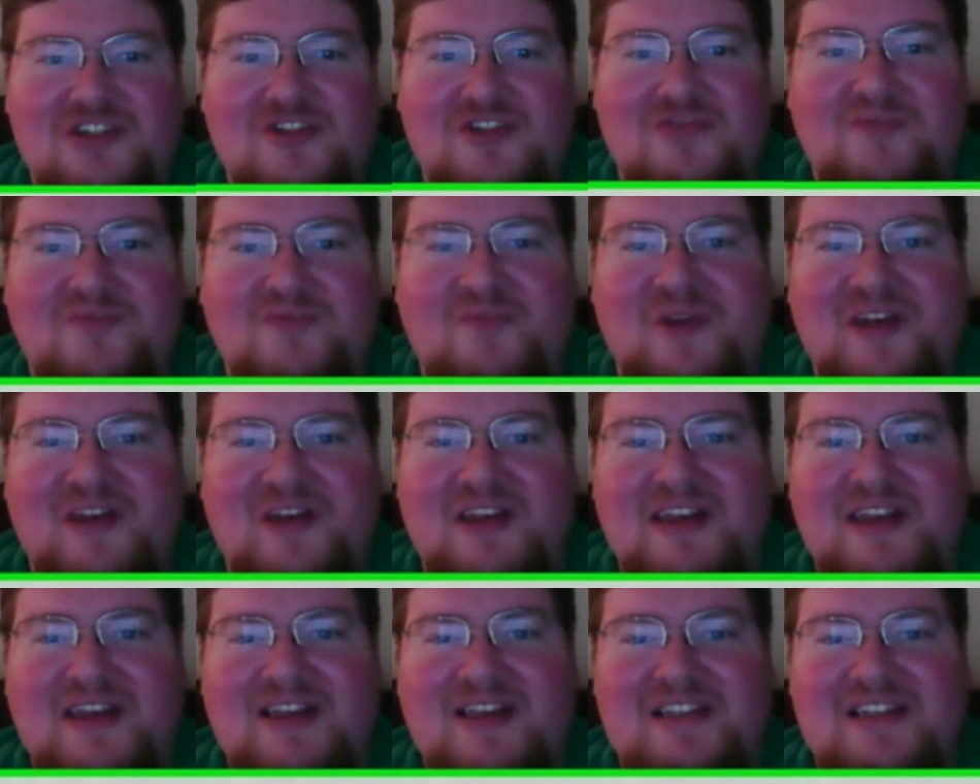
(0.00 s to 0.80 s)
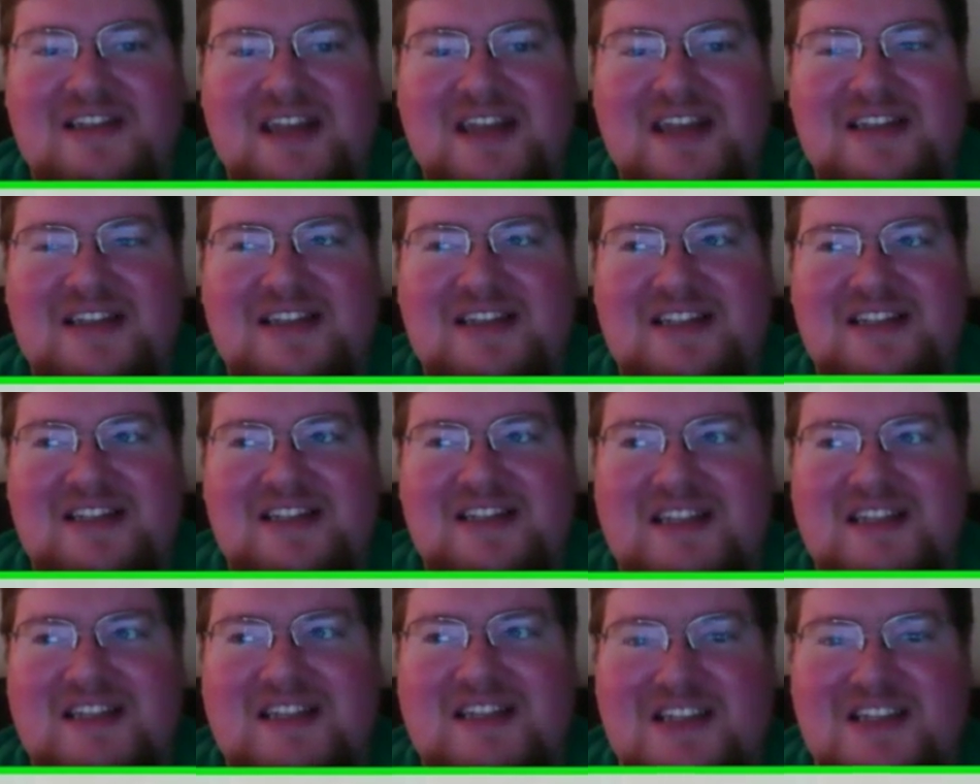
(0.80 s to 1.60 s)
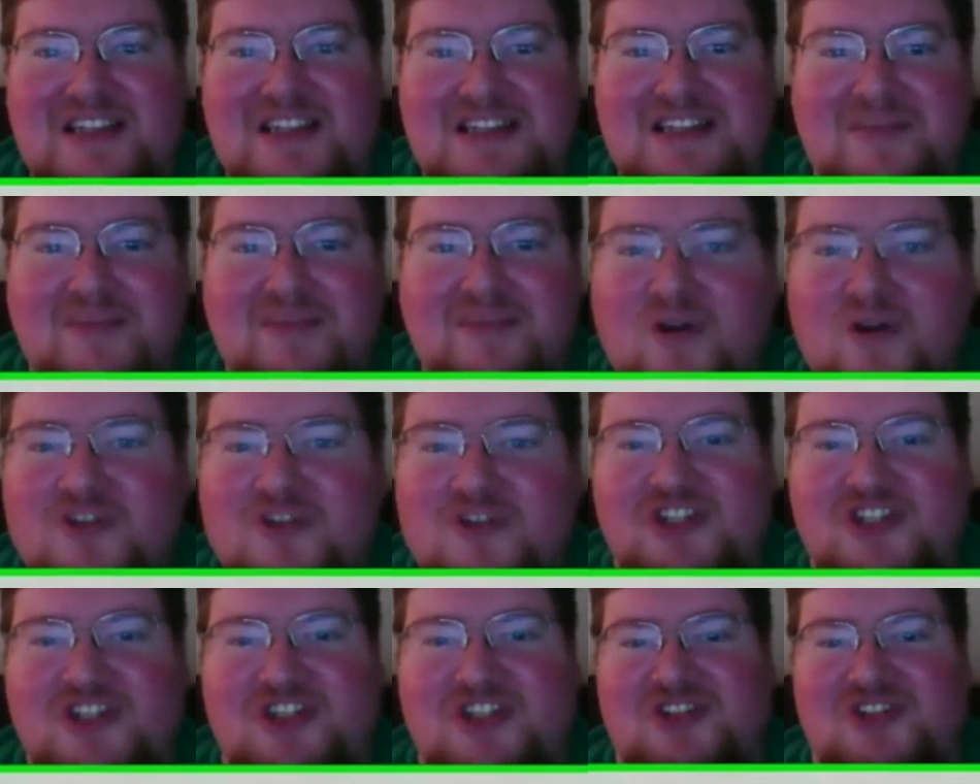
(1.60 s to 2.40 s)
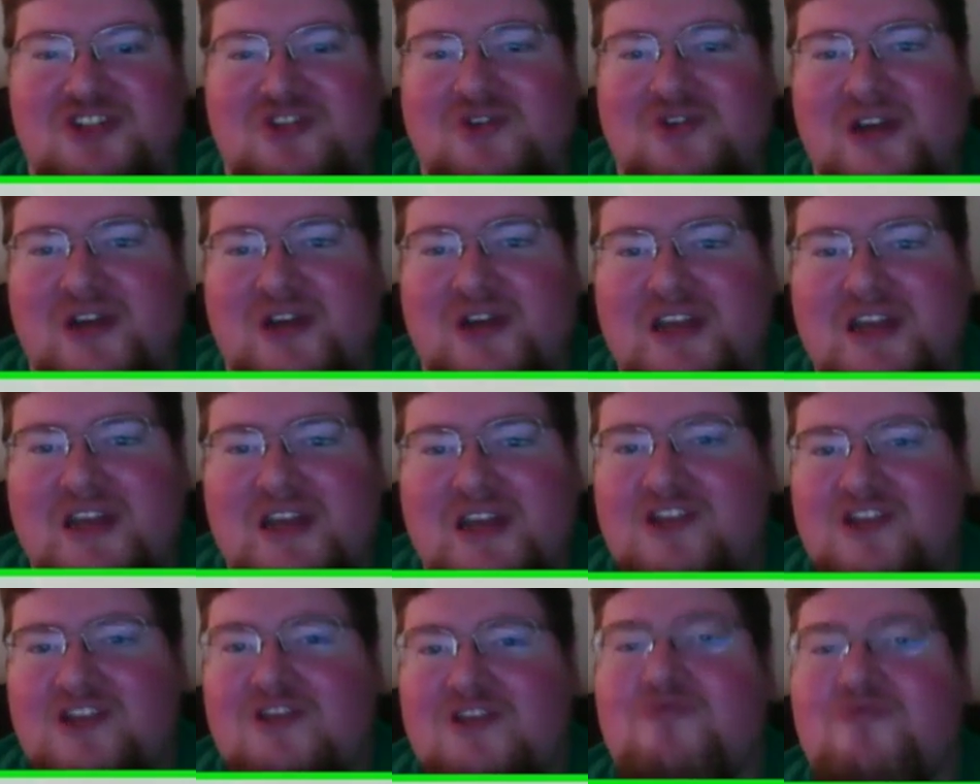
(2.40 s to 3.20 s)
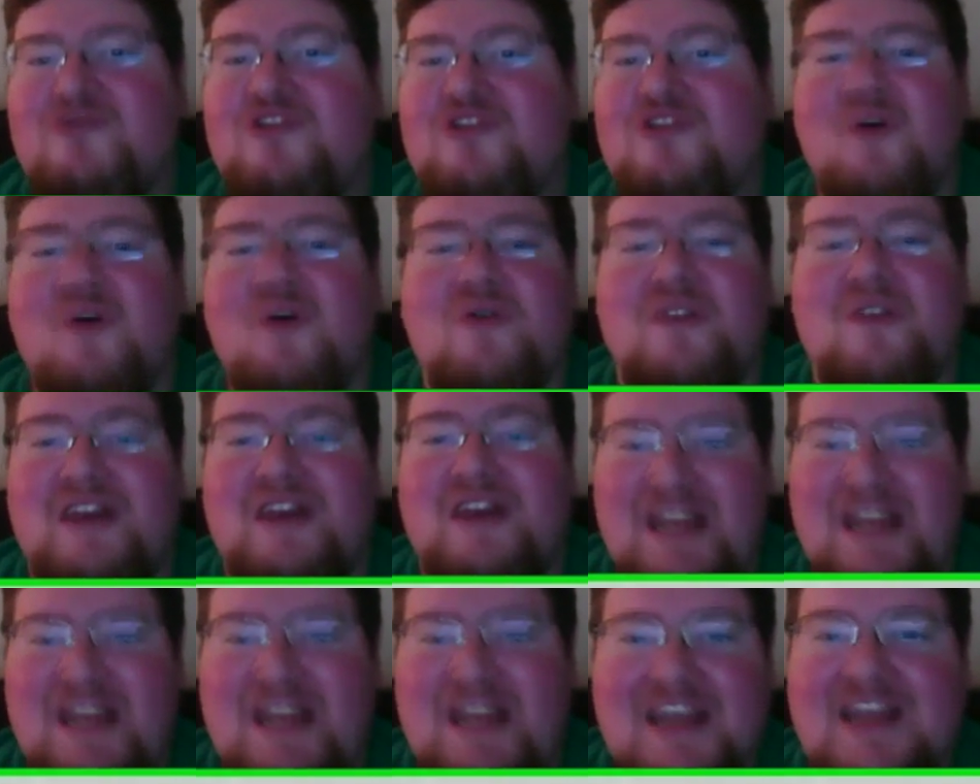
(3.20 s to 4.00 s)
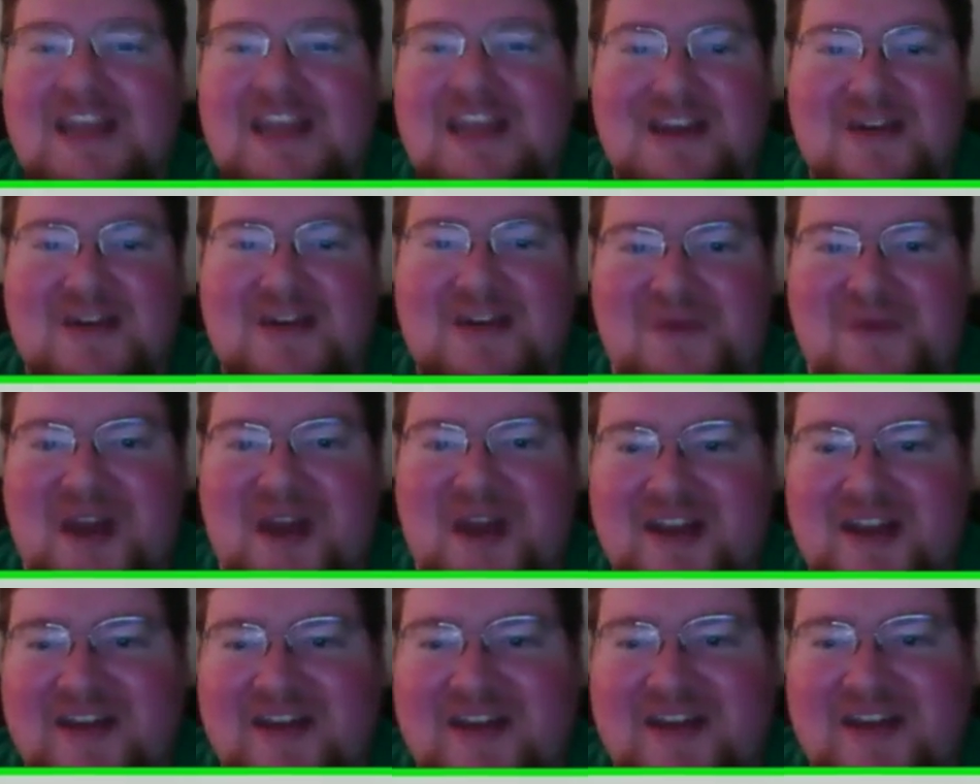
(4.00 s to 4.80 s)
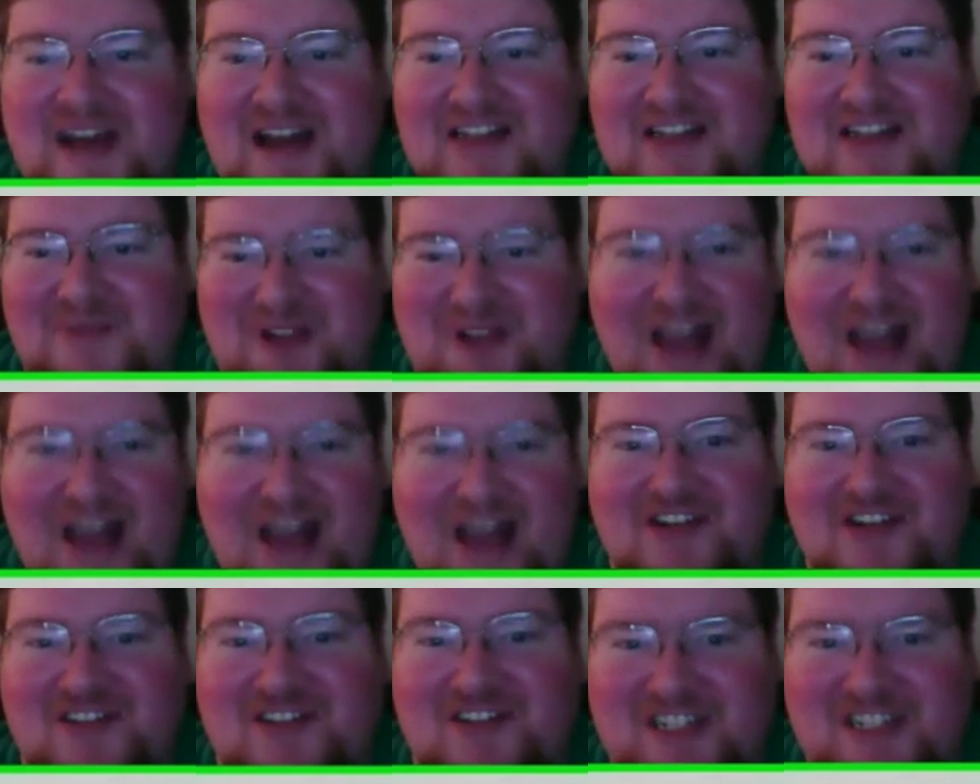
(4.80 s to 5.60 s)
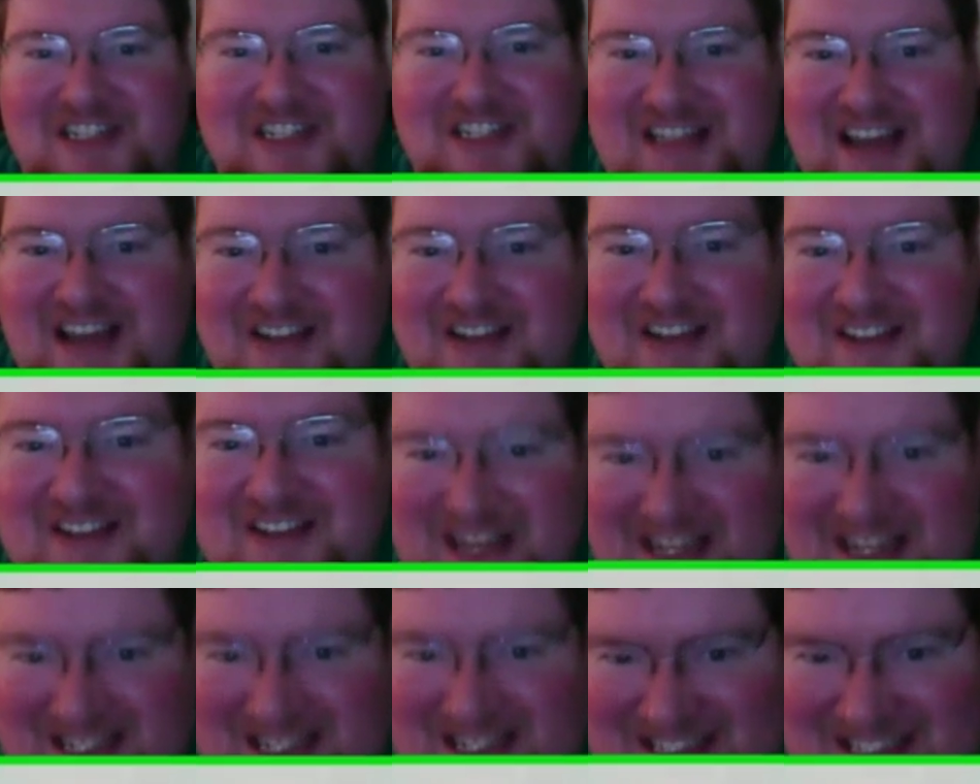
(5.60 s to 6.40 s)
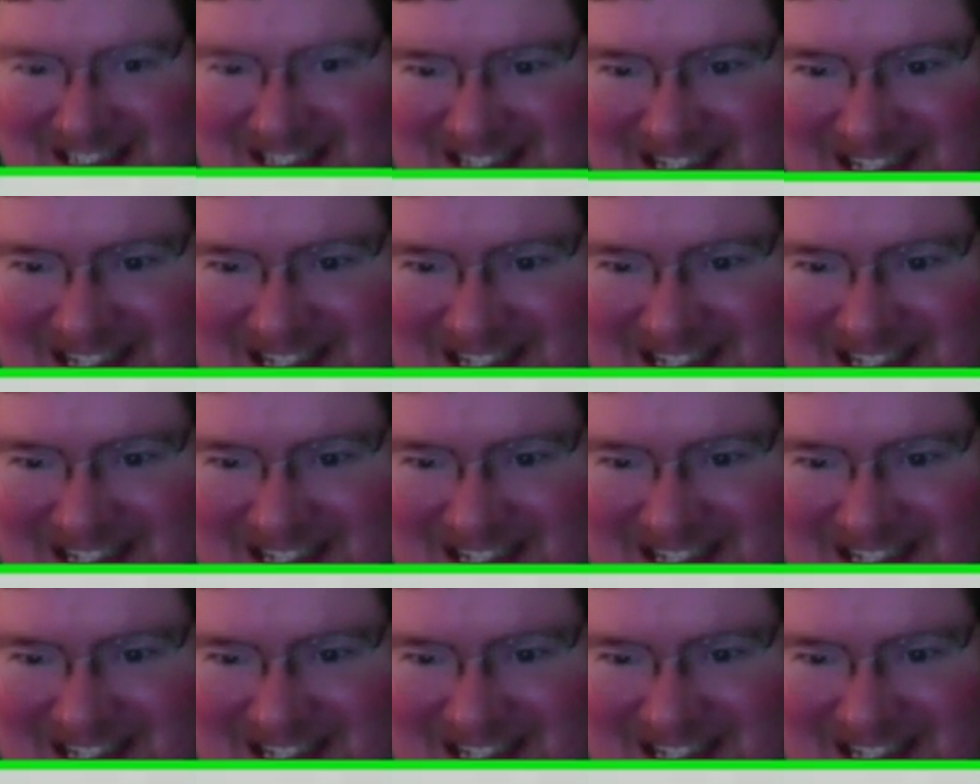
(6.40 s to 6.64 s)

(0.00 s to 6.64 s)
but it's the Moses story. You don't need recognizable actors to sell this.